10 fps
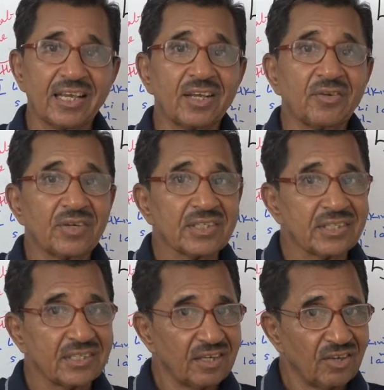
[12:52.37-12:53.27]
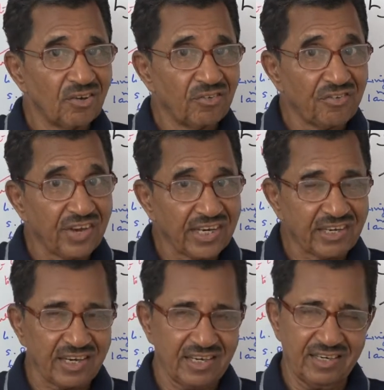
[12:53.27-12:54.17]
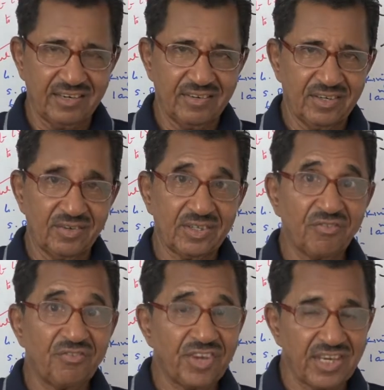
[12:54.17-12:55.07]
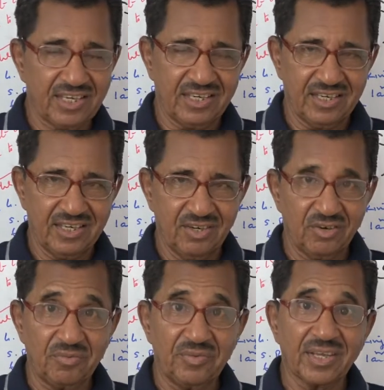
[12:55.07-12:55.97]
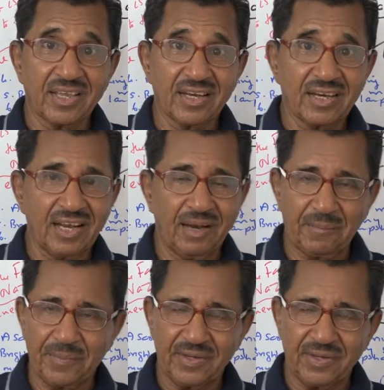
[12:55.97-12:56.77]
It was fatal. It was a fate. Nobody can help.